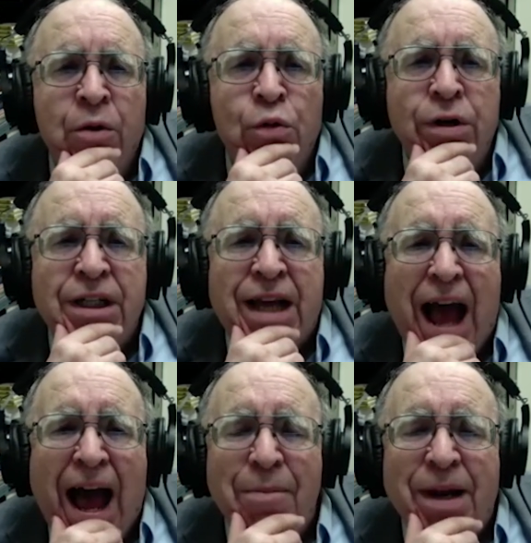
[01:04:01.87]
whereas
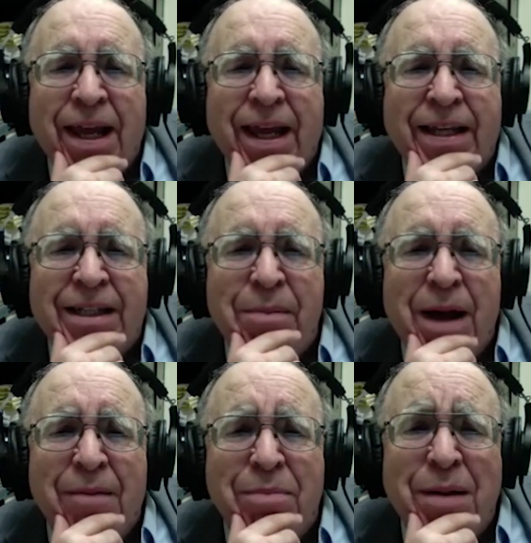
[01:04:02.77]
comedy is
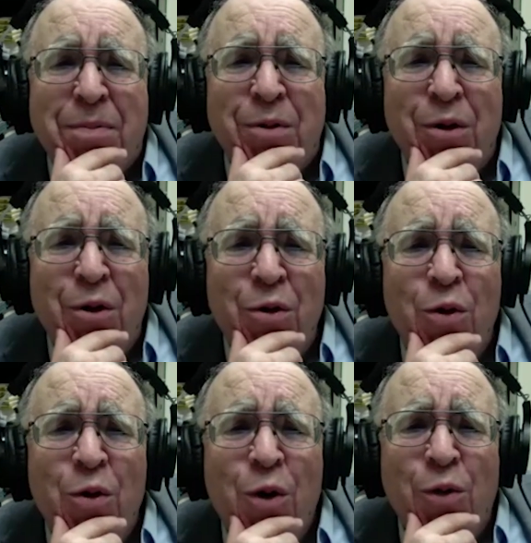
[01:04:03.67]
about people
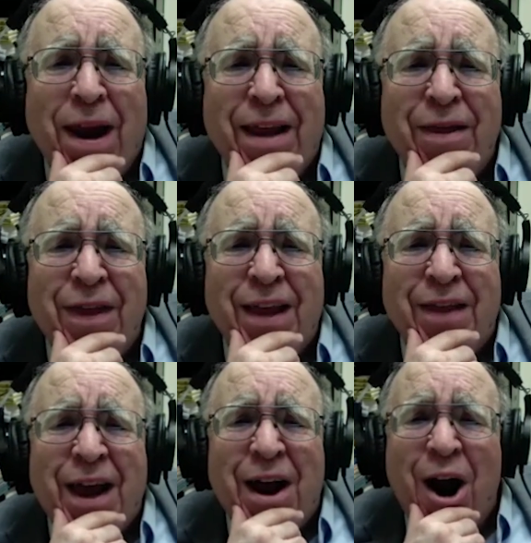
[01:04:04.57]
who already think
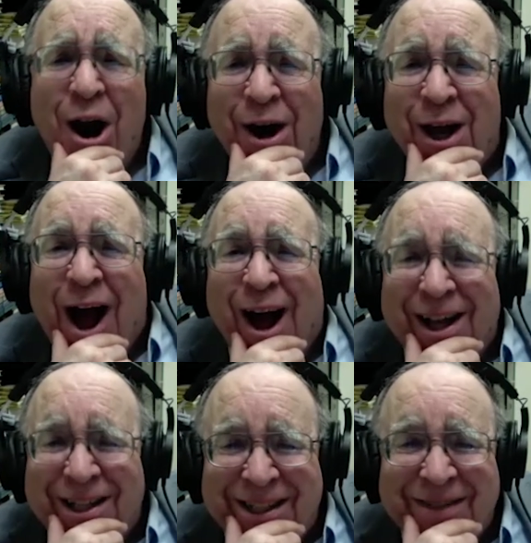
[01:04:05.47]
they are
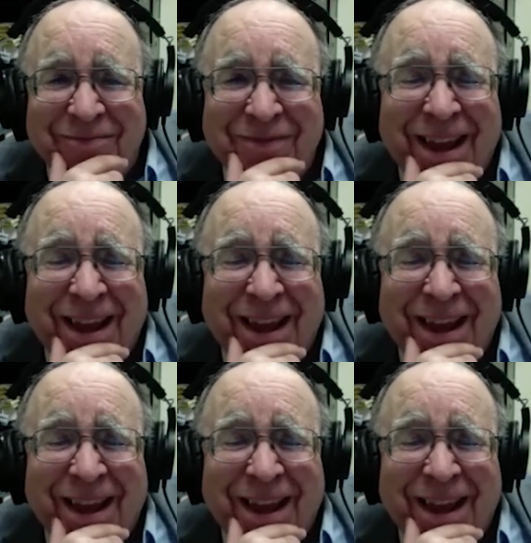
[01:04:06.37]
gods.